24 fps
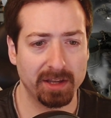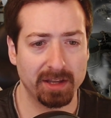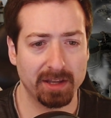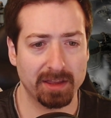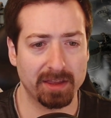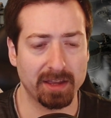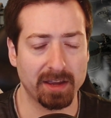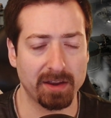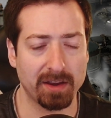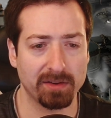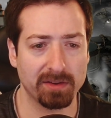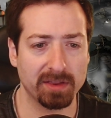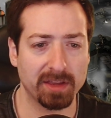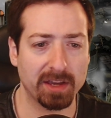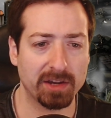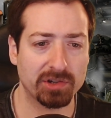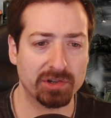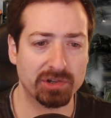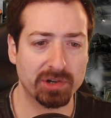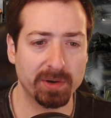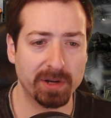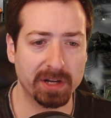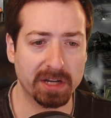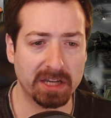They
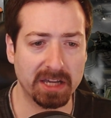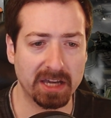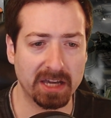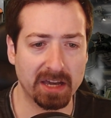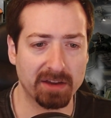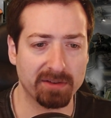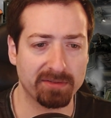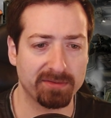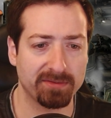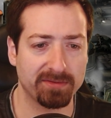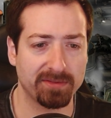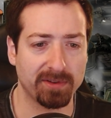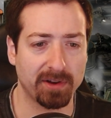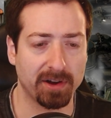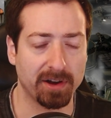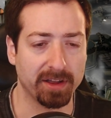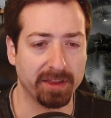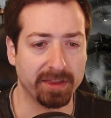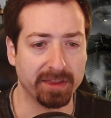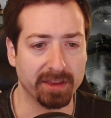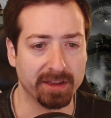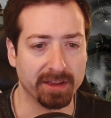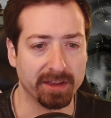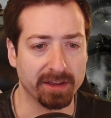show a GIF
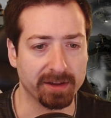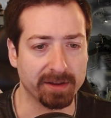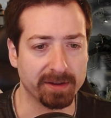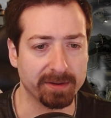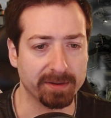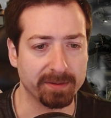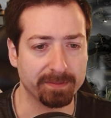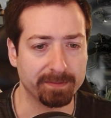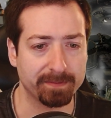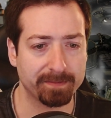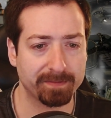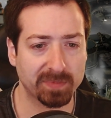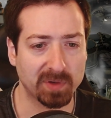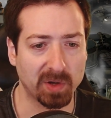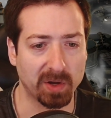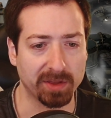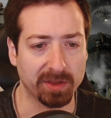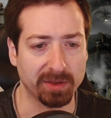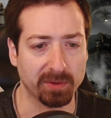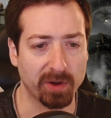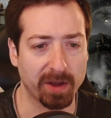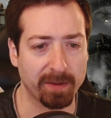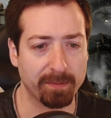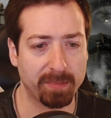on the
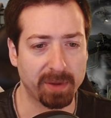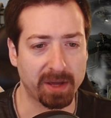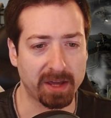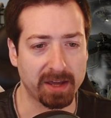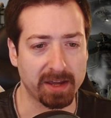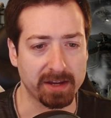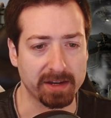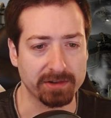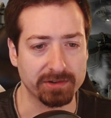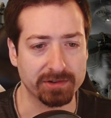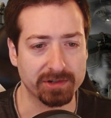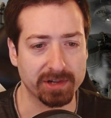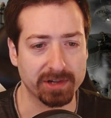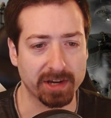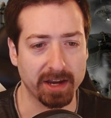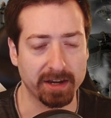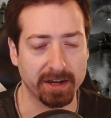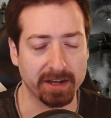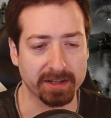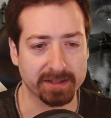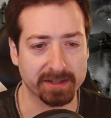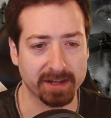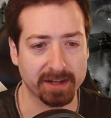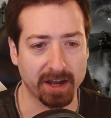web page, and
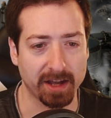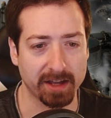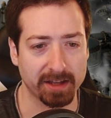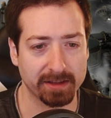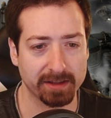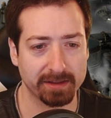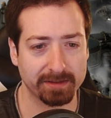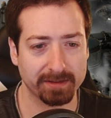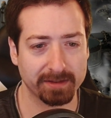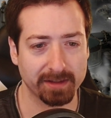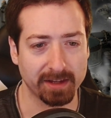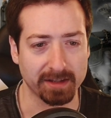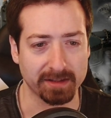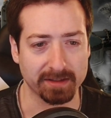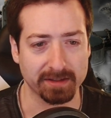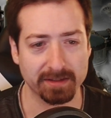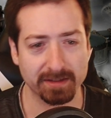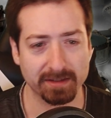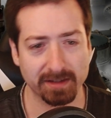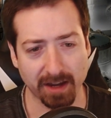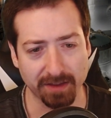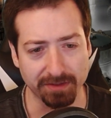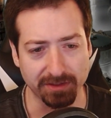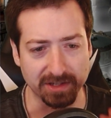it's got
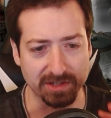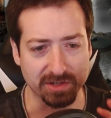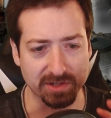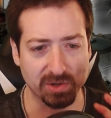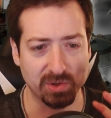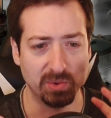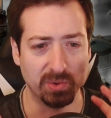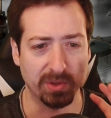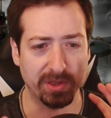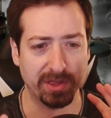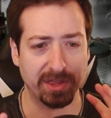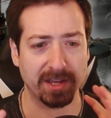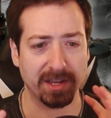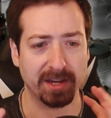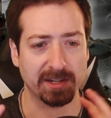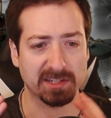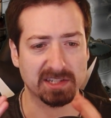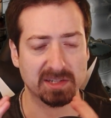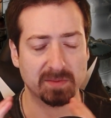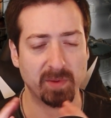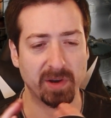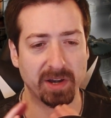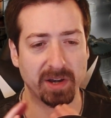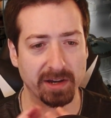these cool things
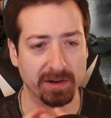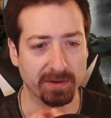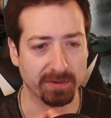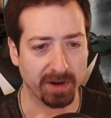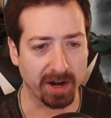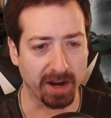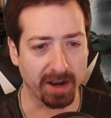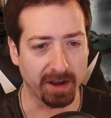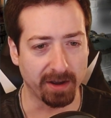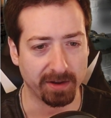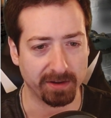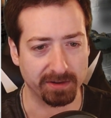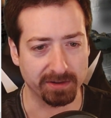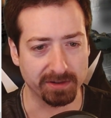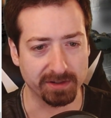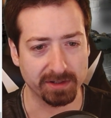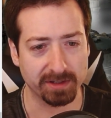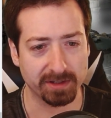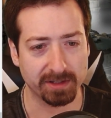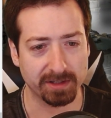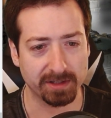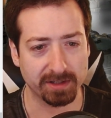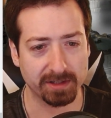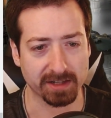spinning around
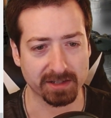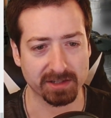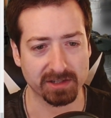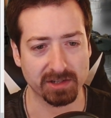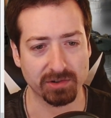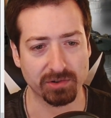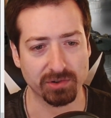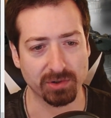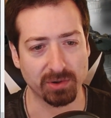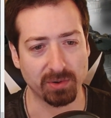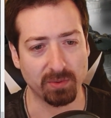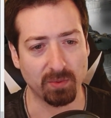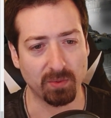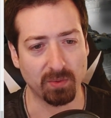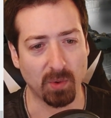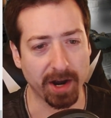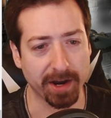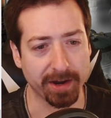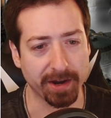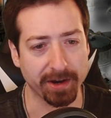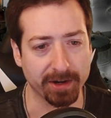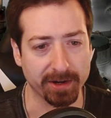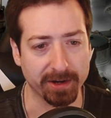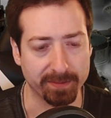like a central
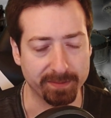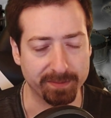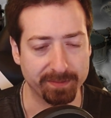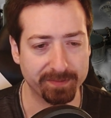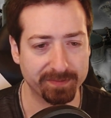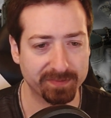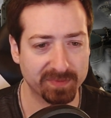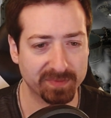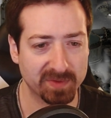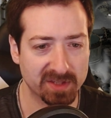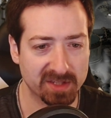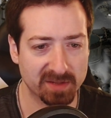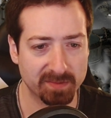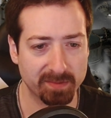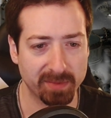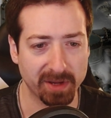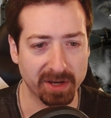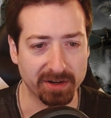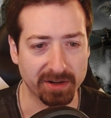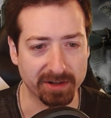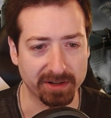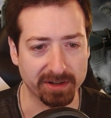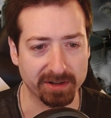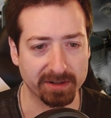wire
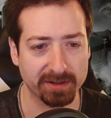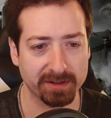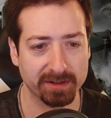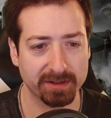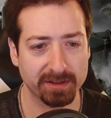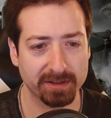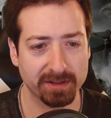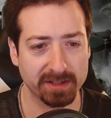spinner.